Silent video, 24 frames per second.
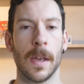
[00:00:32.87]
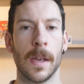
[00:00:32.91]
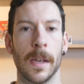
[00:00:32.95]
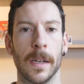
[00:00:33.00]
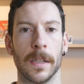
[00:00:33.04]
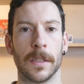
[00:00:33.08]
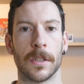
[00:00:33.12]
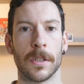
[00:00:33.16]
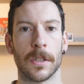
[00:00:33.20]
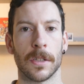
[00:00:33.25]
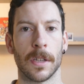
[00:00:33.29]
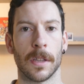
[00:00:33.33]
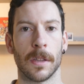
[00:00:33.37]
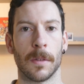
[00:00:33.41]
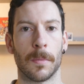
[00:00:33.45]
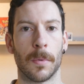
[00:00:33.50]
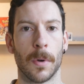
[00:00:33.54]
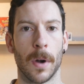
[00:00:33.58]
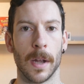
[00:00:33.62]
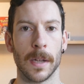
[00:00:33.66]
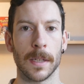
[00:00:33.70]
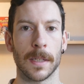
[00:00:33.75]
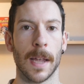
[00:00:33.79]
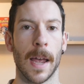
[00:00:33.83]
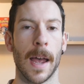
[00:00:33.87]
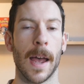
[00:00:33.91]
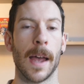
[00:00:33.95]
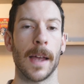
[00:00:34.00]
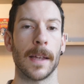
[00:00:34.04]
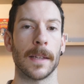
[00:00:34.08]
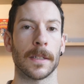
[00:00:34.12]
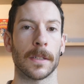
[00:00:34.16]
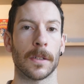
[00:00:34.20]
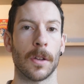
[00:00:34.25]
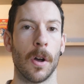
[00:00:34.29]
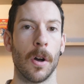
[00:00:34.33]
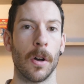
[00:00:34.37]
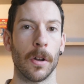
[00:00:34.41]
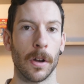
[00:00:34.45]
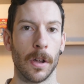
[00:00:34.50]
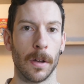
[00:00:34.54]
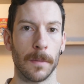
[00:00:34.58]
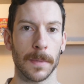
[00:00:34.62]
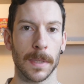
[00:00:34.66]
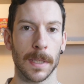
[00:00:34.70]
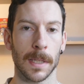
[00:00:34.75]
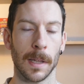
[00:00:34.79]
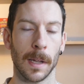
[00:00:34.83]
It's just that the price has gone
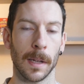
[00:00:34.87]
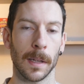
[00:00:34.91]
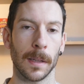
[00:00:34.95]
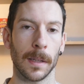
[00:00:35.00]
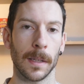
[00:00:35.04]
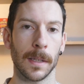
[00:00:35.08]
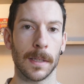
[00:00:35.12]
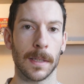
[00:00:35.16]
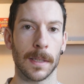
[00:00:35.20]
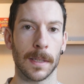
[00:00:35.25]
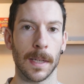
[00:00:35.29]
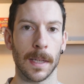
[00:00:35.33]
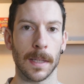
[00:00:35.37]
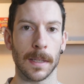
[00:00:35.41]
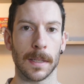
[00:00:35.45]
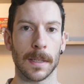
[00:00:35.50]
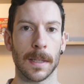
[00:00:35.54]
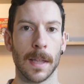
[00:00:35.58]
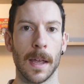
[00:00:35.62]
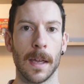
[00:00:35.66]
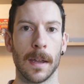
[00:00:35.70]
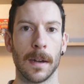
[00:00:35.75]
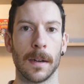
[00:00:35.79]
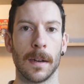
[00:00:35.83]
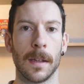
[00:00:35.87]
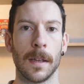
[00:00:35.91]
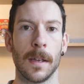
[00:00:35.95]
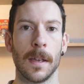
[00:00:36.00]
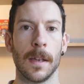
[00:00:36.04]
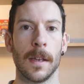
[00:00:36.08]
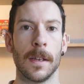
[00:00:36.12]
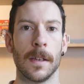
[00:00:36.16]
up slightly since then.